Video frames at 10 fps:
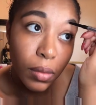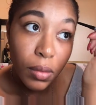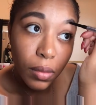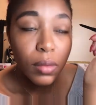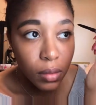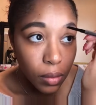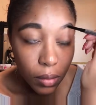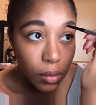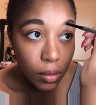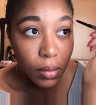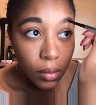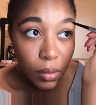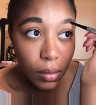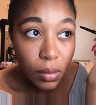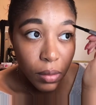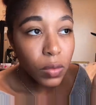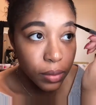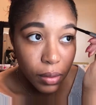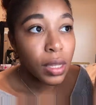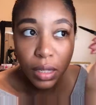They may look kind of thick
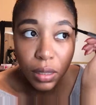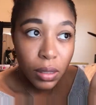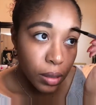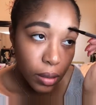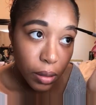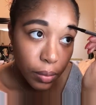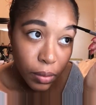here, but don't